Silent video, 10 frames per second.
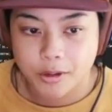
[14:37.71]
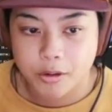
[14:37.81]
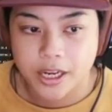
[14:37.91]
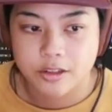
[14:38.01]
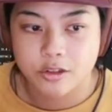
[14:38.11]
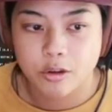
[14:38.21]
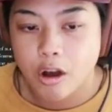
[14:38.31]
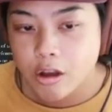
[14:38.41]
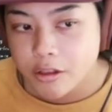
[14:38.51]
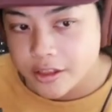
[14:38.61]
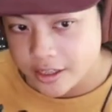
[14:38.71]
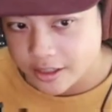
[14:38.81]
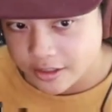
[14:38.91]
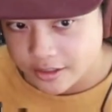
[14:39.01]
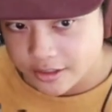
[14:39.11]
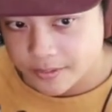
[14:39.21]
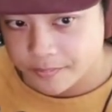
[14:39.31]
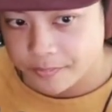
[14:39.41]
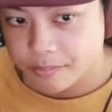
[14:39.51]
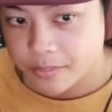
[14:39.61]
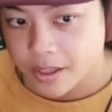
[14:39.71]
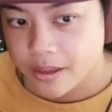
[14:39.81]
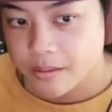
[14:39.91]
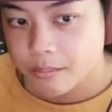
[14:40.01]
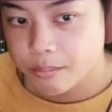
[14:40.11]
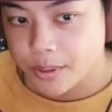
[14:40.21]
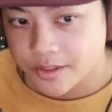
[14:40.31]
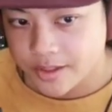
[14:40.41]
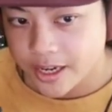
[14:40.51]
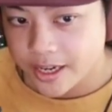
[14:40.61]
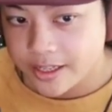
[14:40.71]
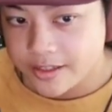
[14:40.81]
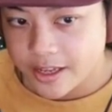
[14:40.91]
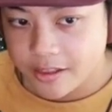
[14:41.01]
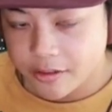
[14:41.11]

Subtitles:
Okay, so all these, besides ethyl